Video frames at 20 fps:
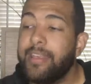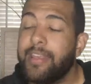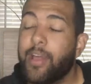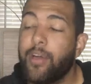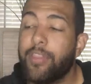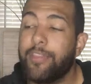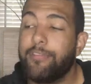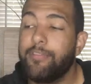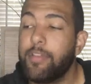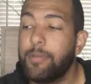
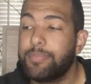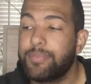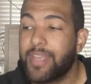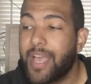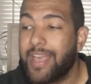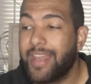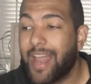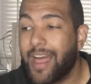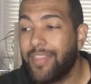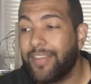Now, on the flip
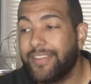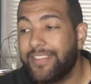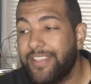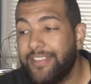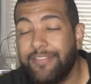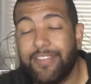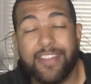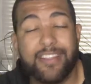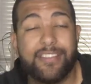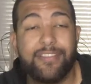side, on the
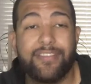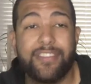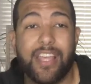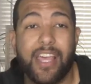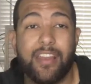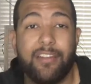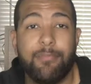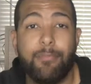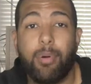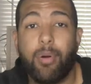defensive
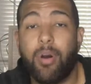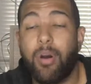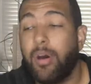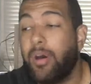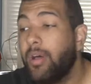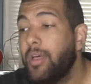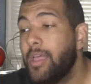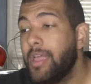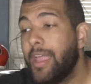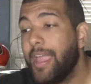side of
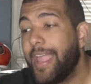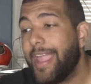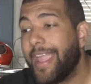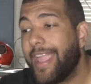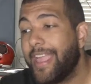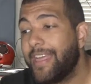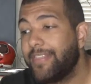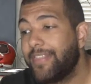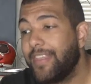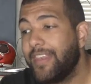ball,
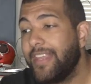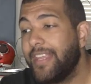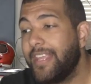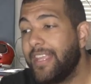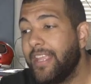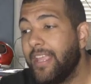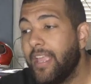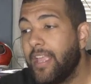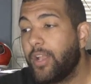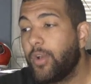
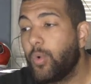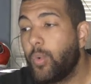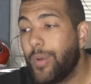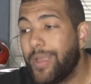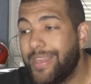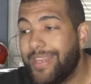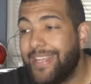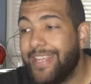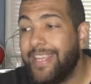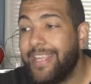Anthony
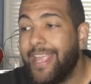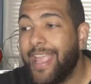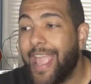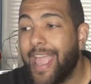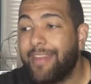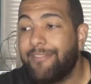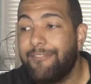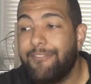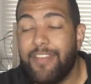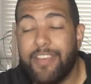Quinney
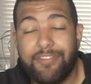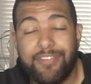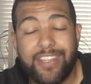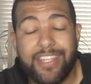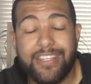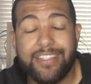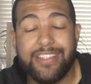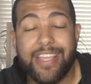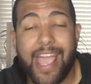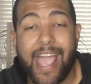had
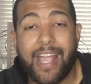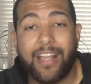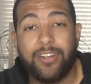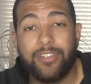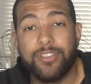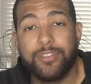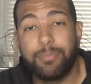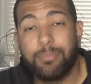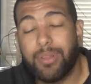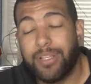15
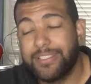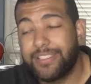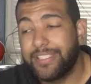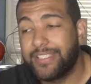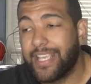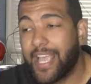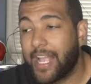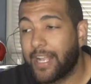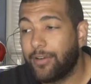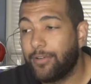tackles plus
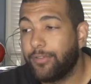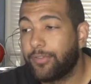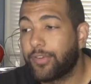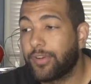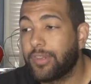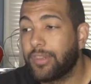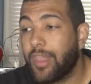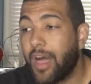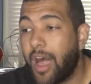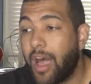a tackle
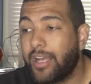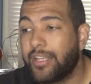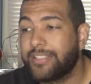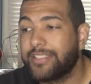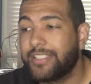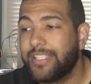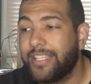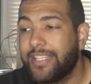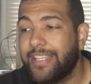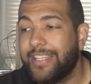for
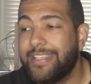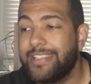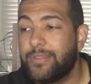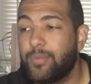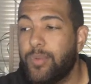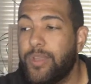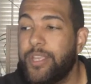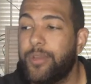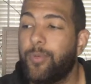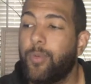loss in
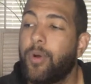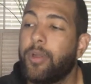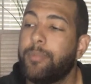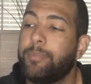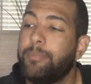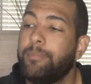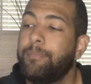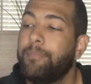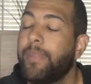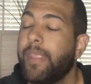his week
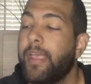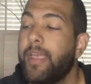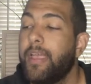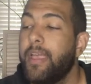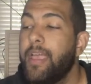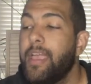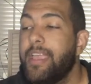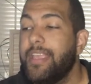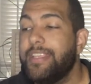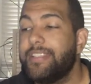one.
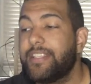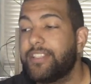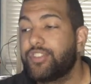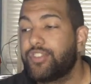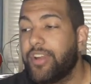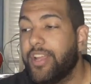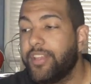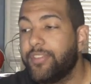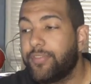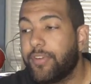He's a
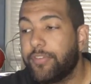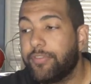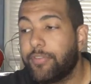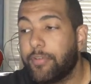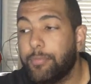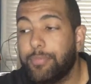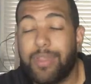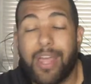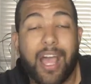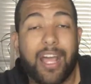transfer
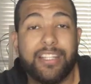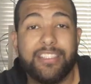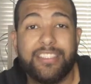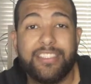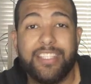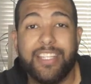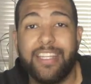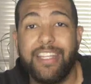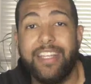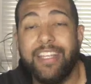from Dodge
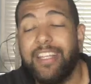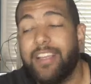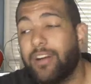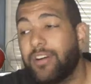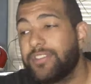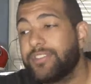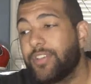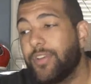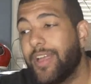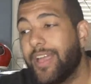City. He
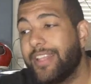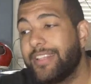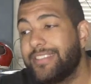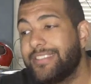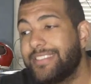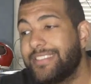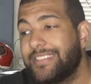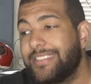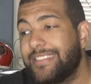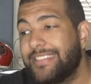also
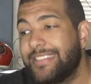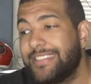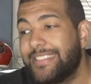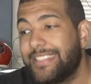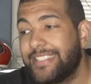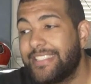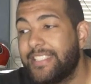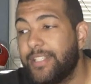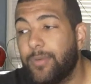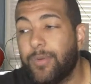had
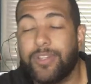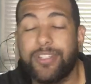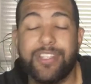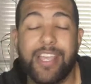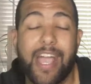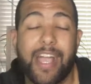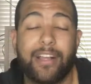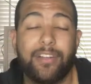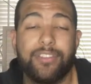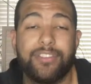61
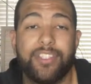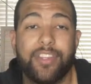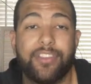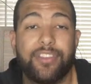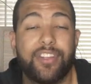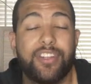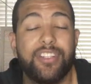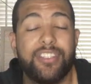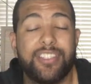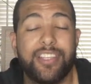tackles
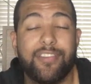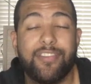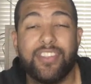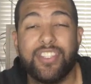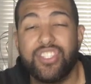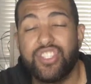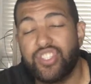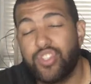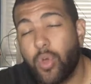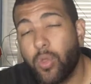and
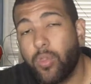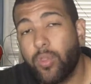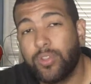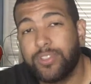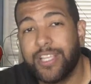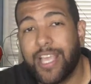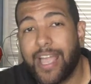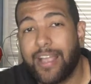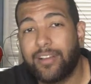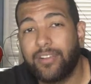37
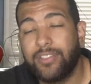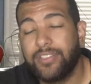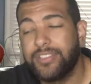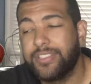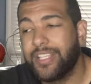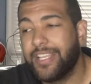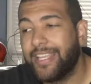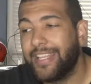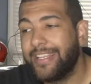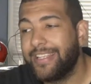solo
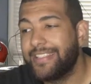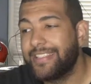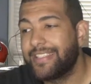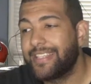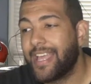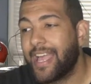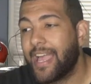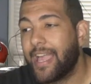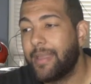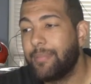tackles in
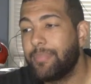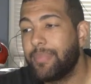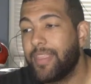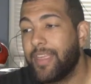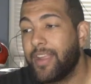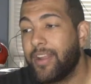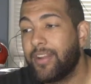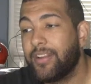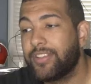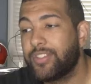his time
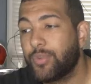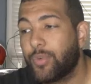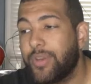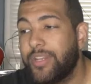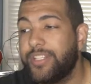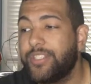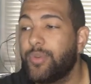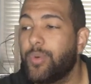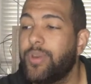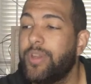there in
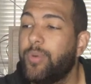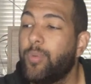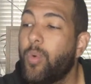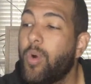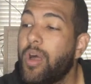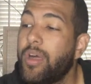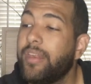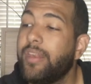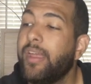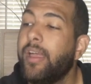
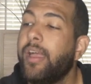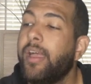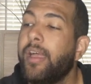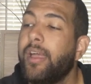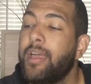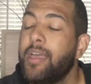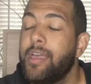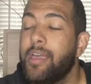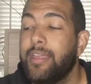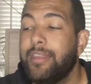2021.
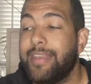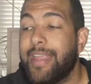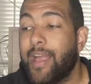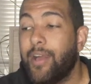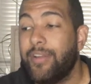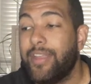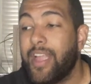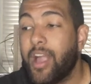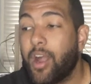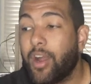
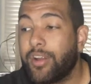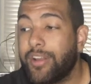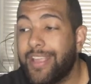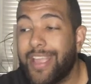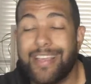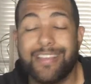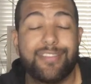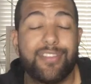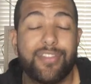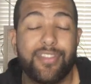Now he
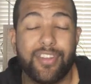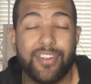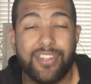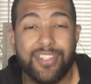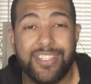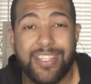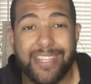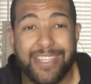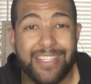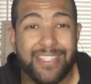already has
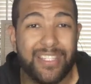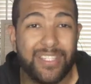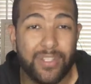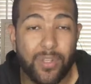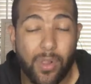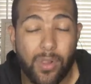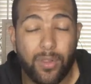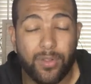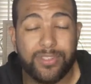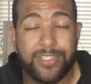13
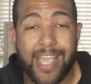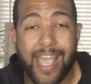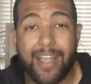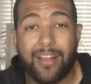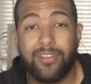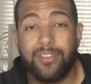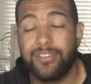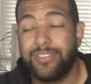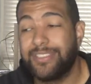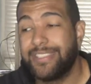solo
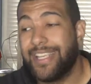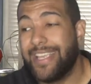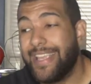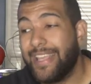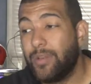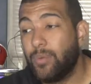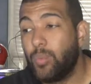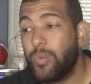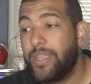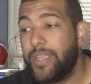tackles
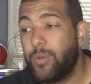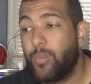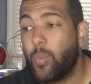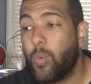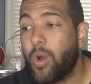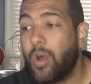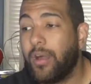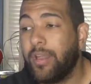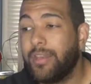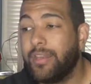in
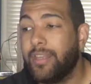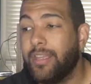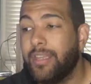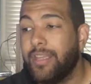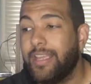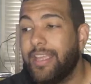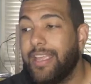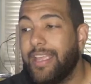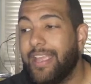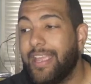week one,
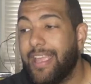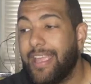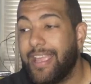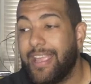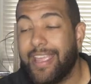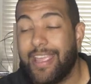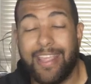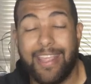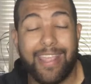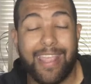
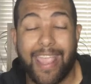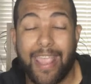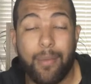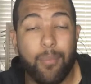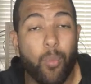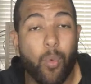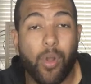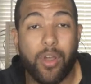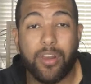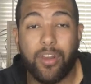in
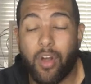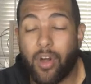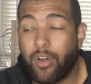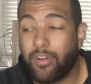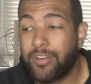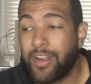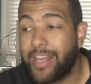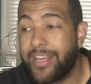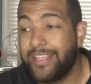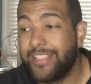game one
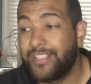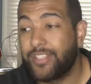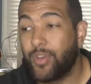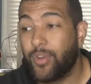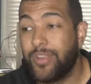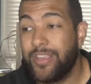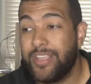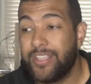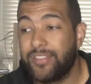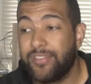already.
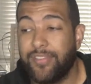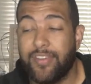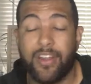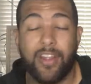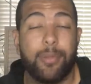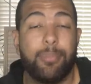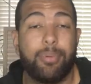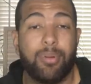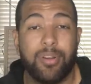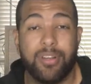So he is
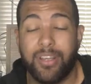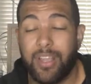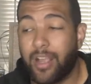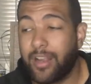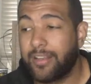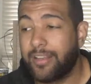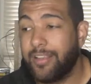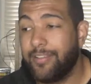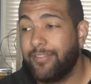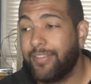very
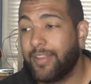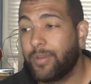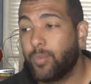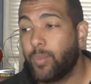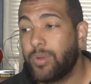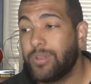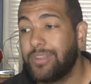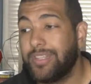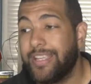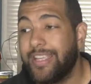productive
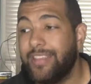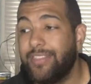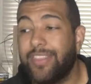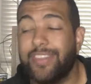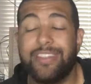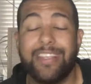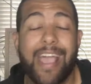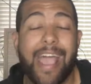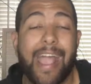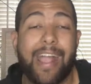and will
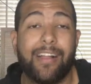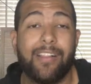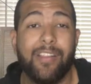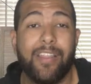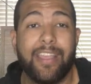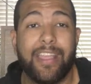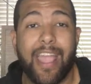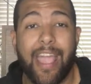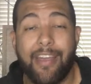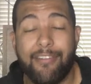lead the
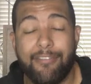tackling